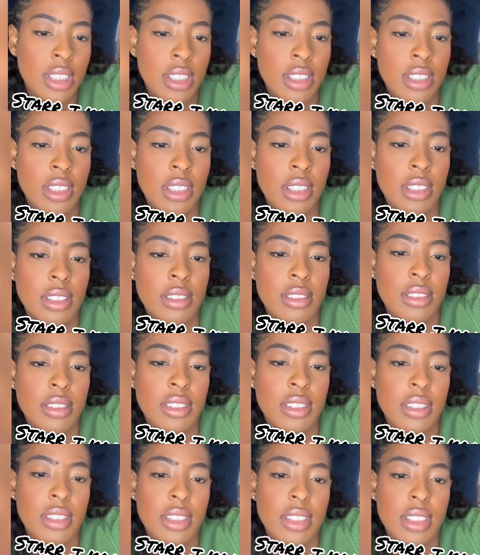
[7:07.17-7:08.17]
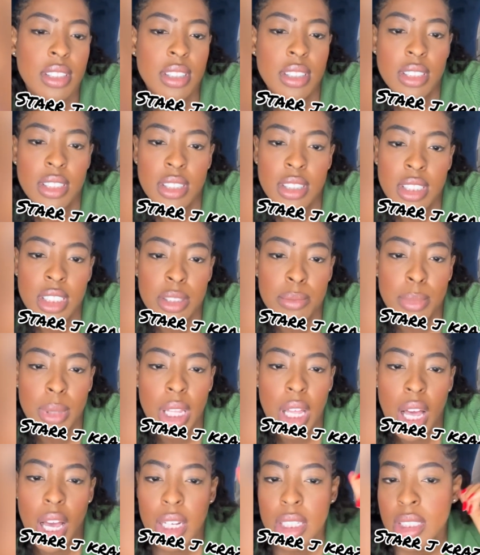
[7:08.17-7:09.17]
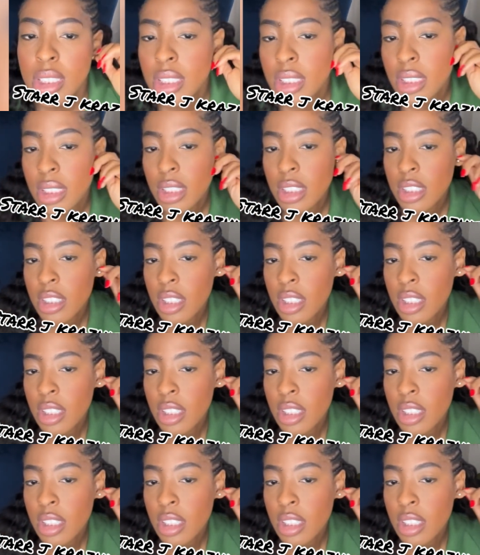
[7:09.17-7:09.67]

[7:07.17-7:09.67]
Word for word: You know, she's blocked.